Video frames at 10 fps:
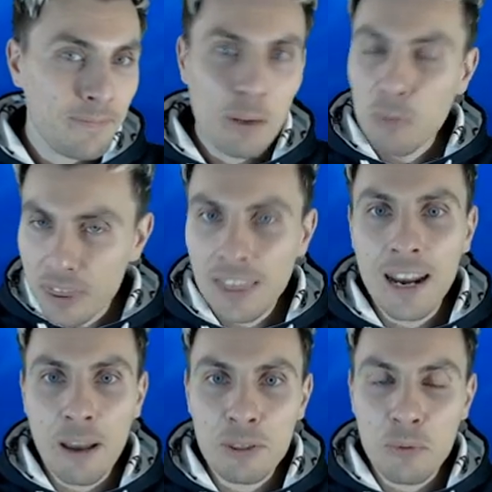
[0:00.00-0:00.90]
with that
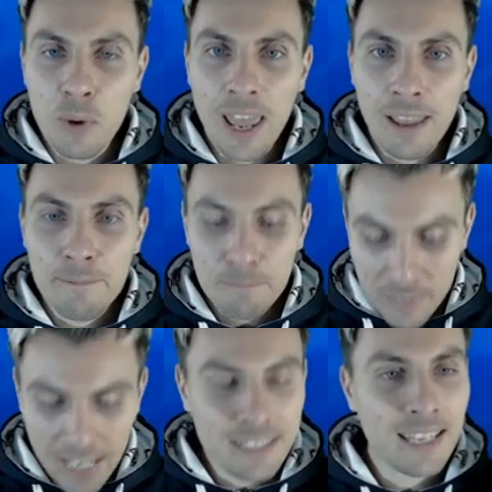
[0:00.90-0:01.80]
out the way,
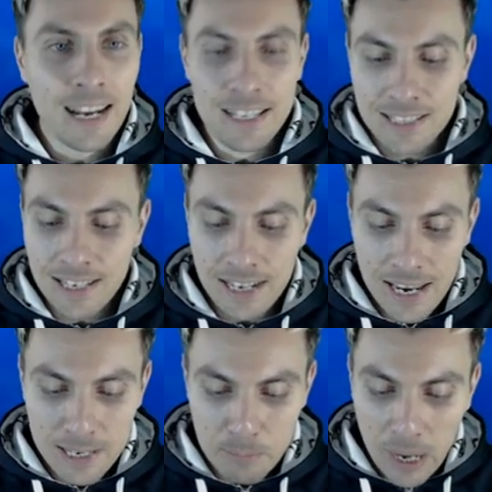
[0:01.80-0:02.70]
let's get into
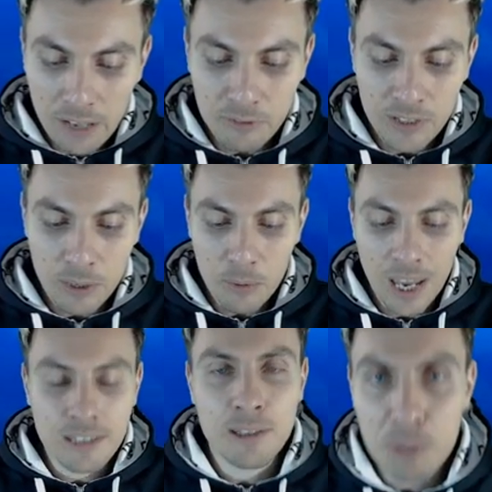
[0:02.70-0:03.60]
today's battle video. We
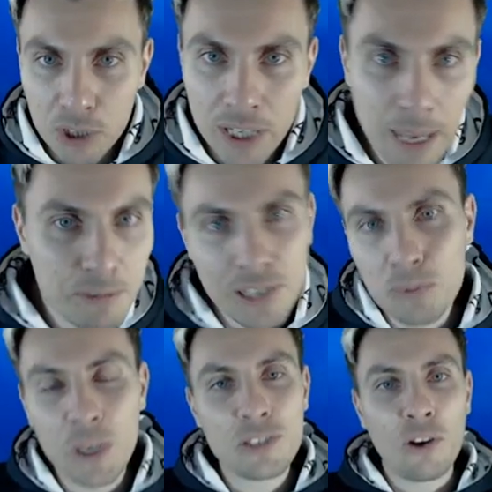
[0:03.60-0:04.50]
had some good games this
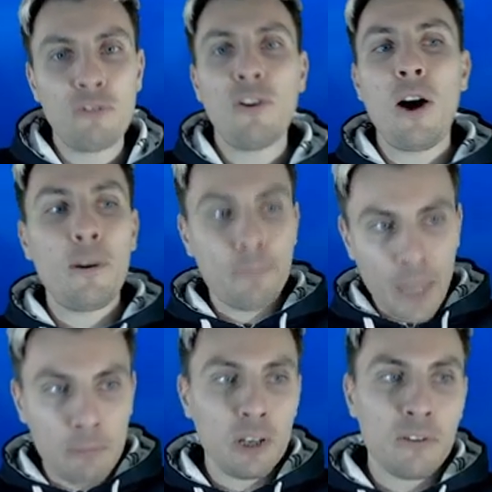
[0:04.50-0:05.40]
week so far.
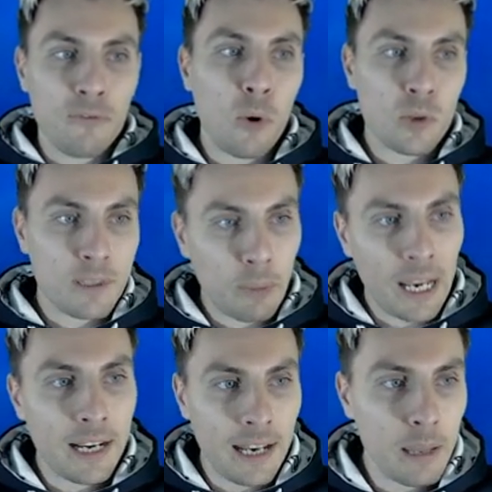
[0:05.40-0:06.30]
I'm looking forward to
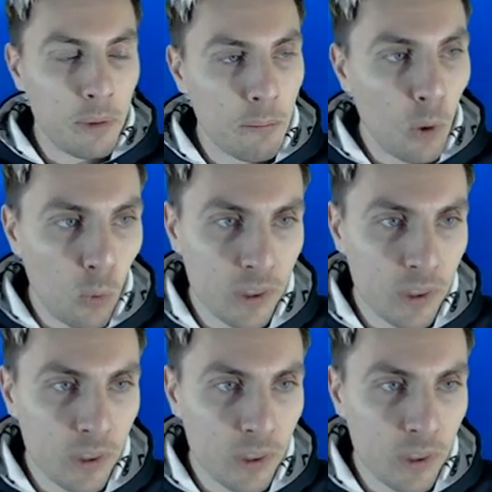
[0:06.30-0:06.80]
playing a little bit more with